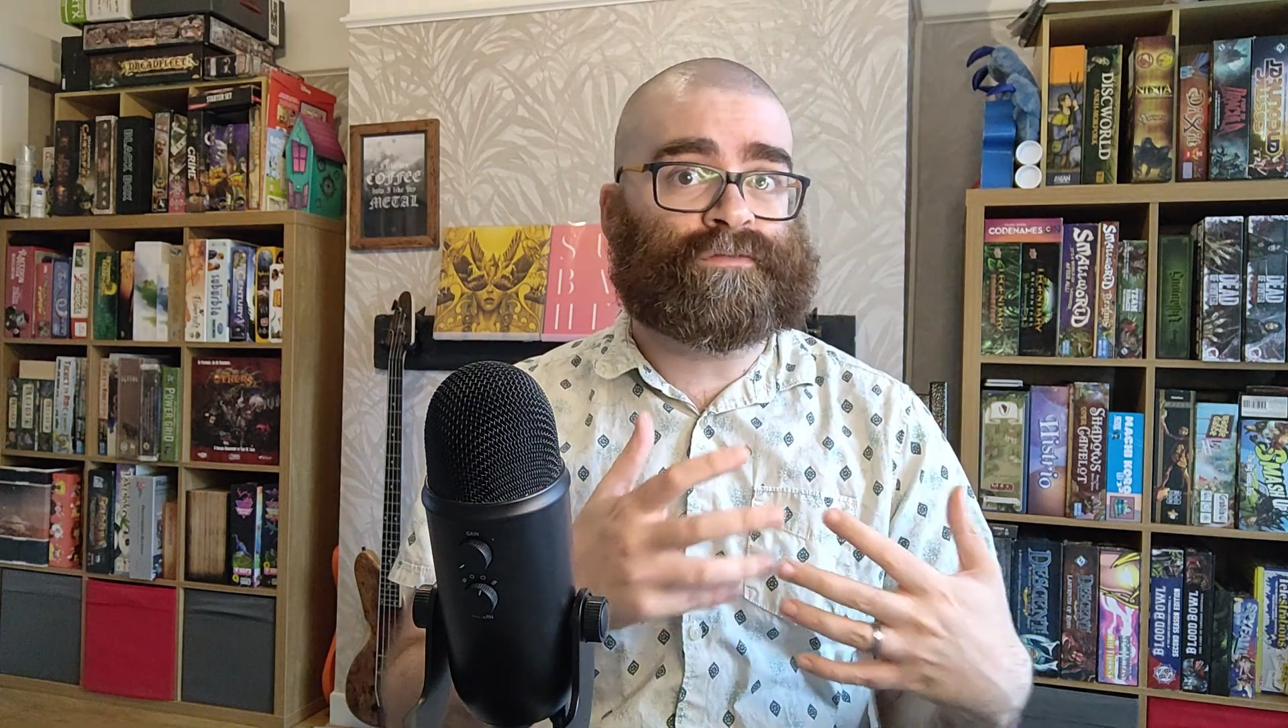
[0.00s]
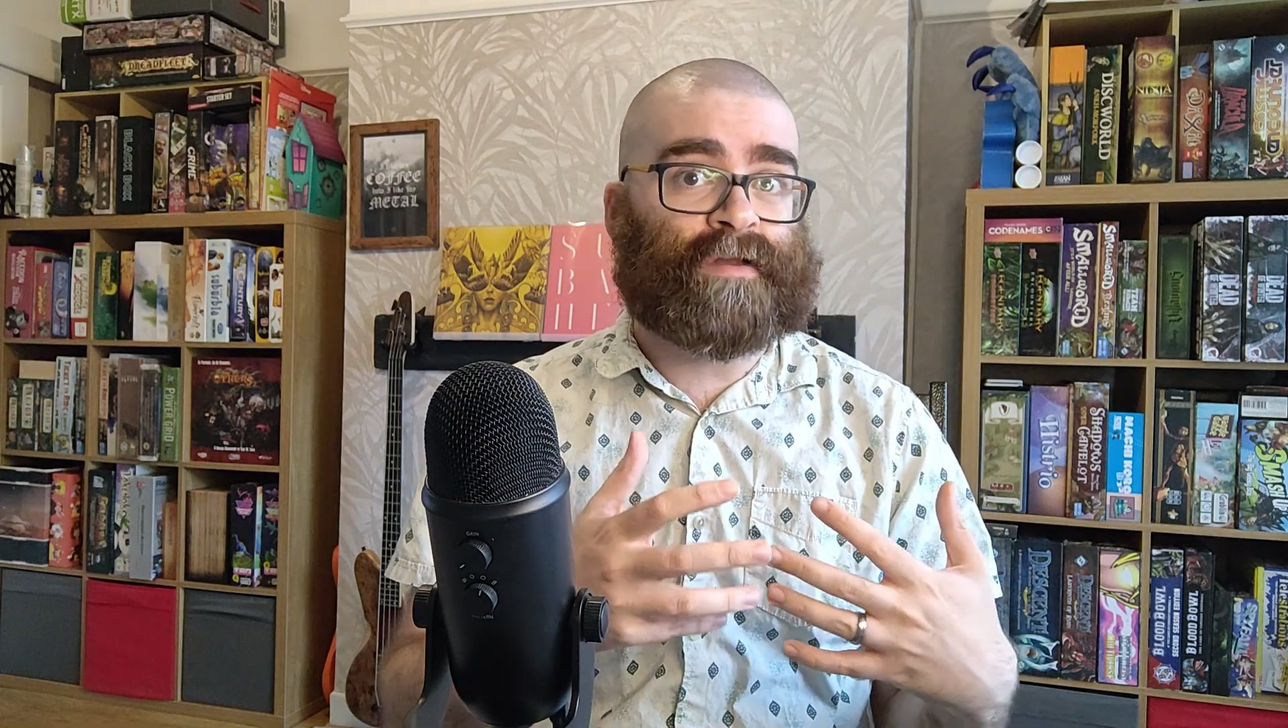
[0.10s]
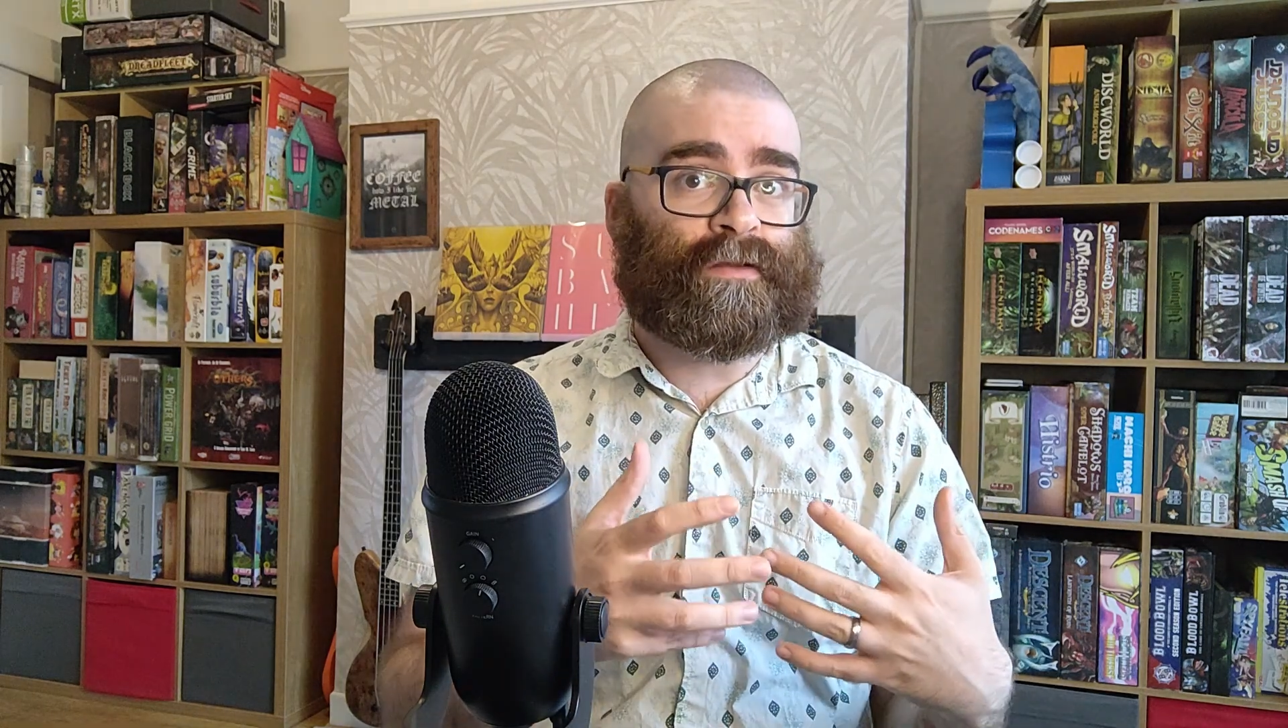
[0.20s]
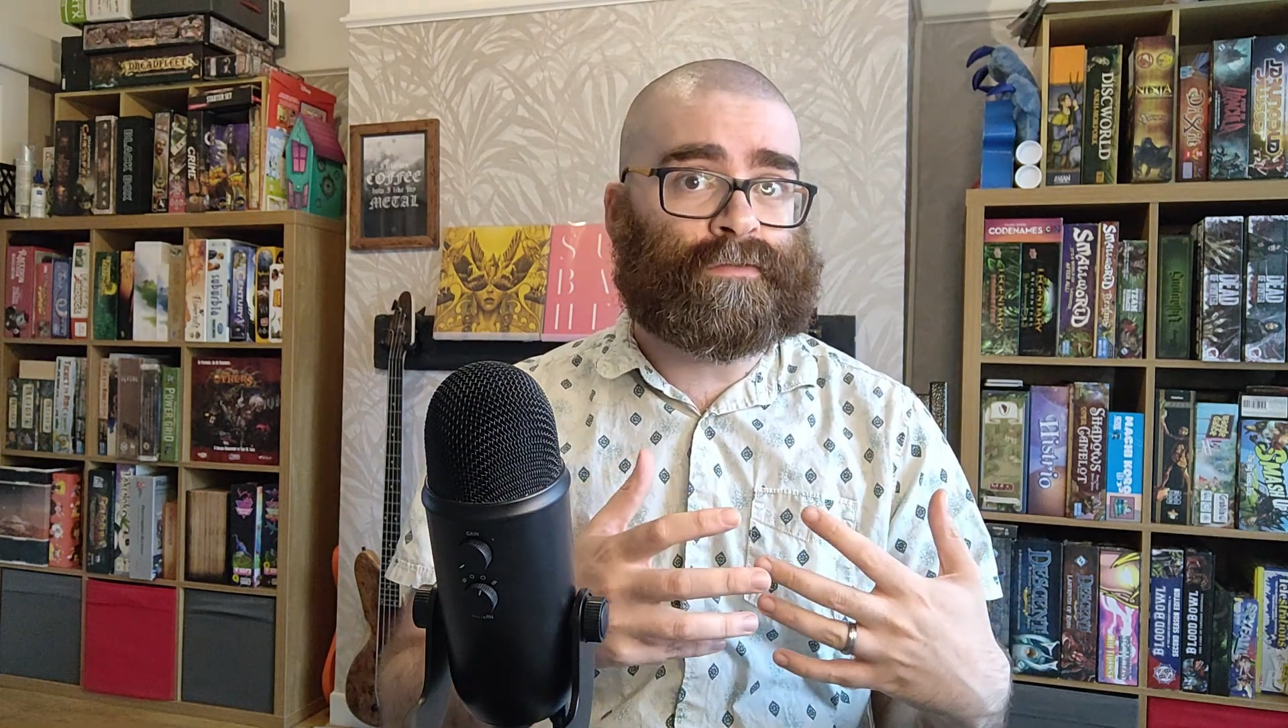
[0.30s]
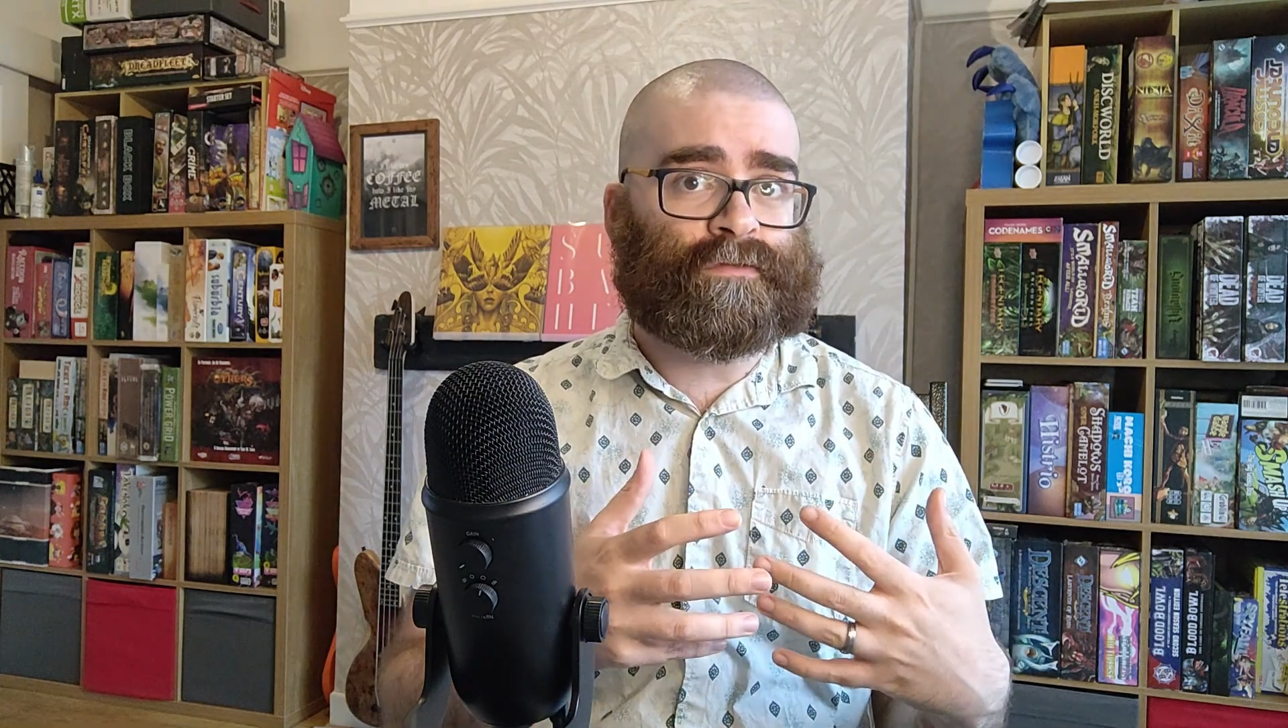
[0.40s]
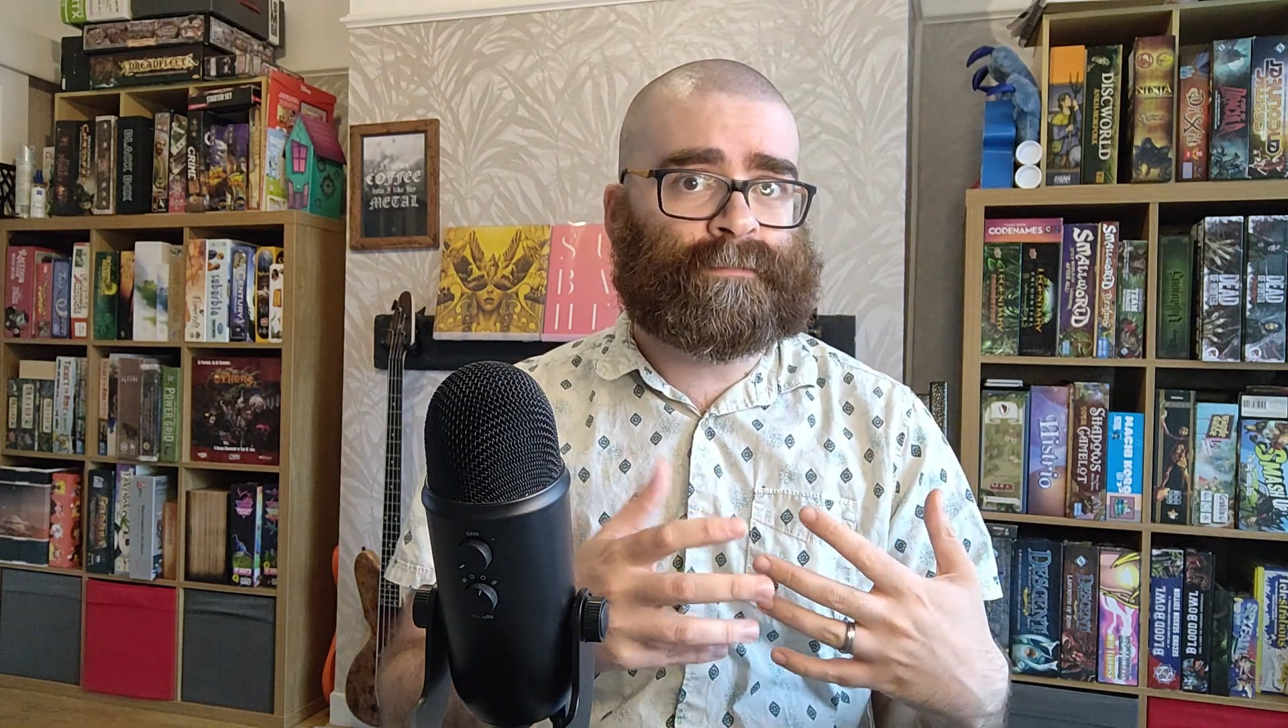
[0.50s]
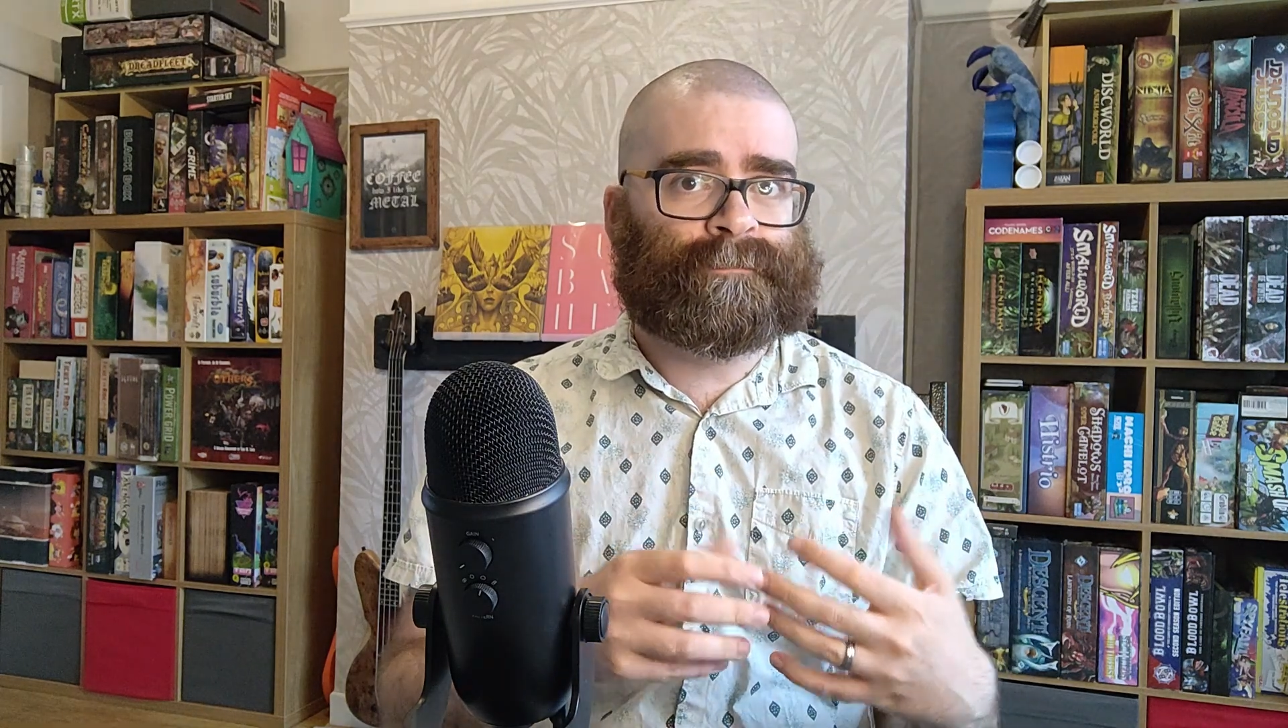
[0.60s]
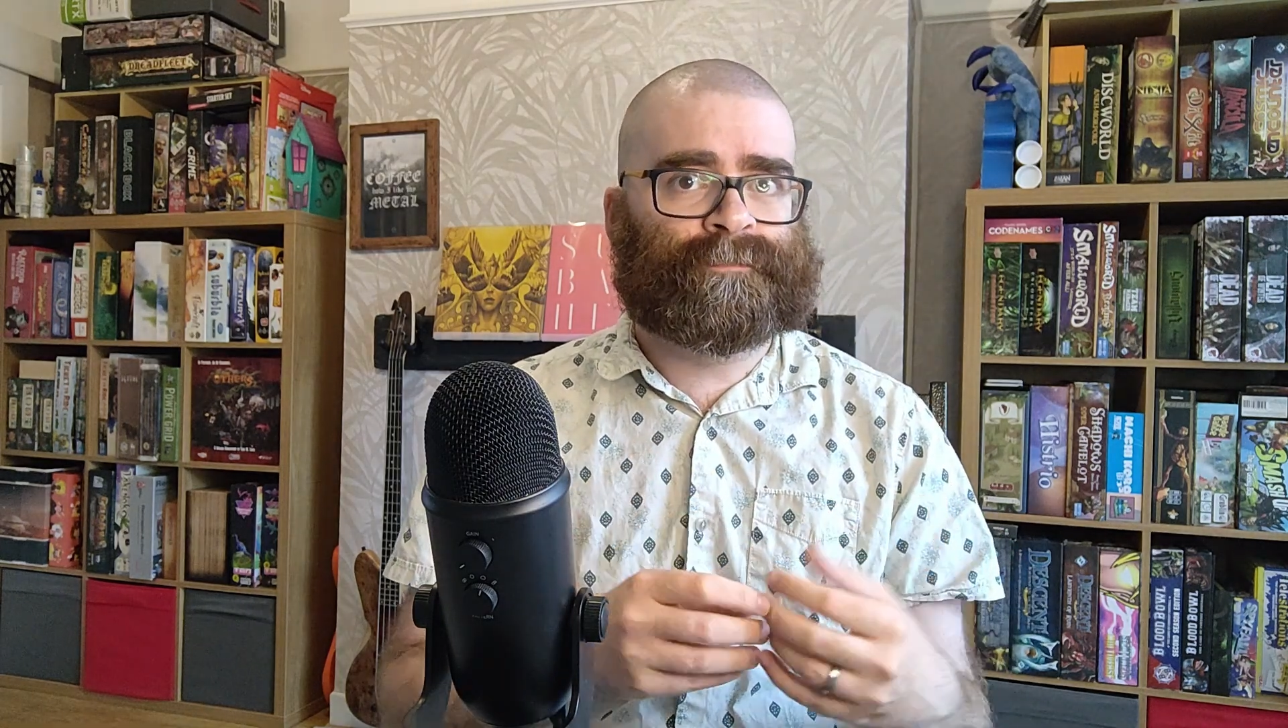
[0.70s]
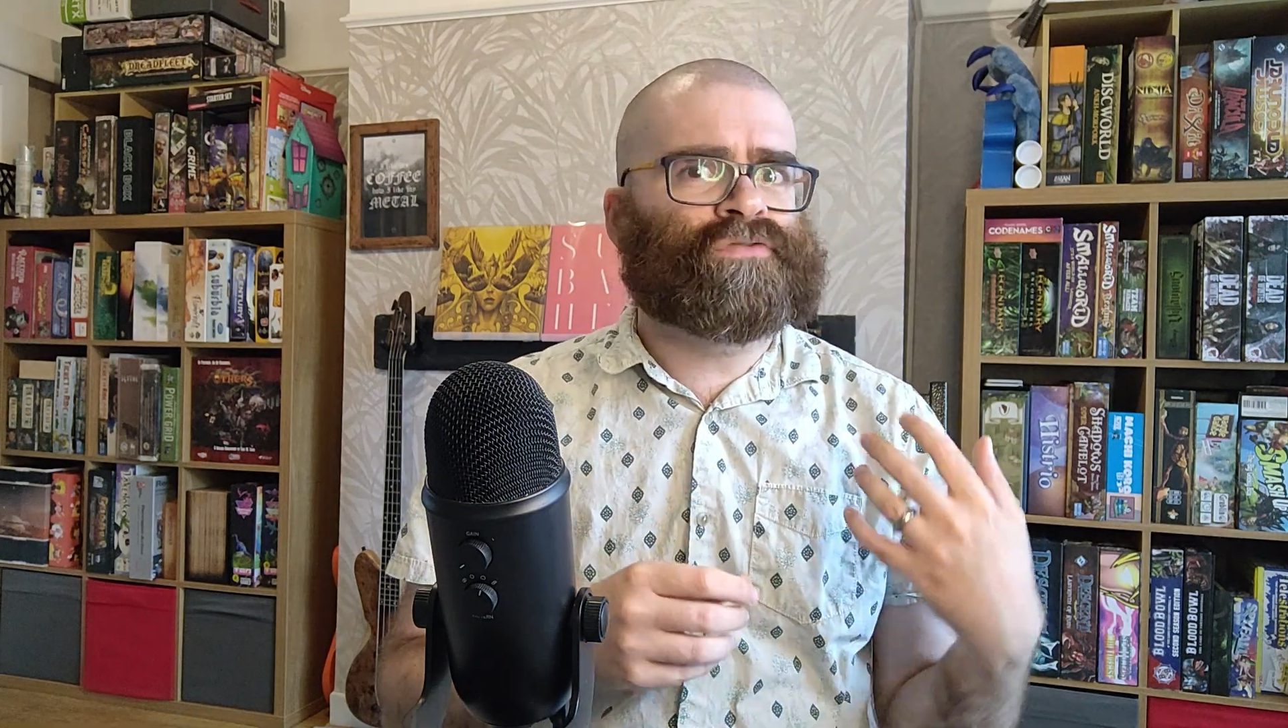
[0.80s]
this record.